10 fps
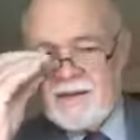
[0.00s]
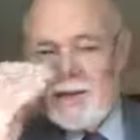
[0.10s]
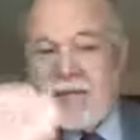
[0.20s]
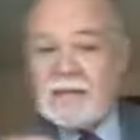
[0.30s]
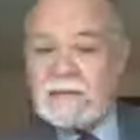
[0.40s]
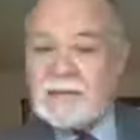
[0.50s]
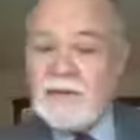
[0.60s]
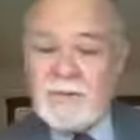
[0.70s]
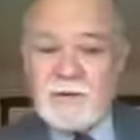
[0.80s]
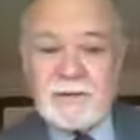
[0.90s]
That's
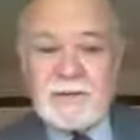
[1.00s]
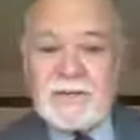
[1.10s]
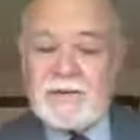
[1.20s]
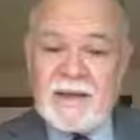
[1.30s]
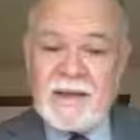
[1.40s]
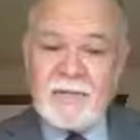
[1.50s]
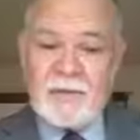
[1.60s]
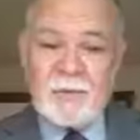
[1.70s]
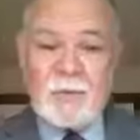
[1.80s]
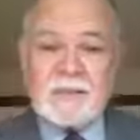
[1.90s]
another detail
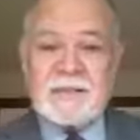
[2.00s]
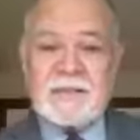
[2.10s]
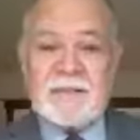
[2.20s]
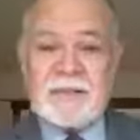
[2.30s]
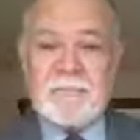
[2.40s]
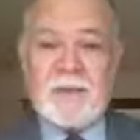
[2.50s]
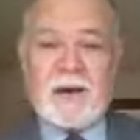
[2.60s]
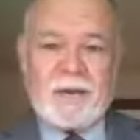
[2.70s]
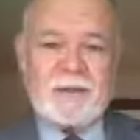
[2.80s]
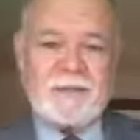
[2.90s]
that wasn't in
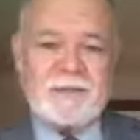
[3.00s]
Mark.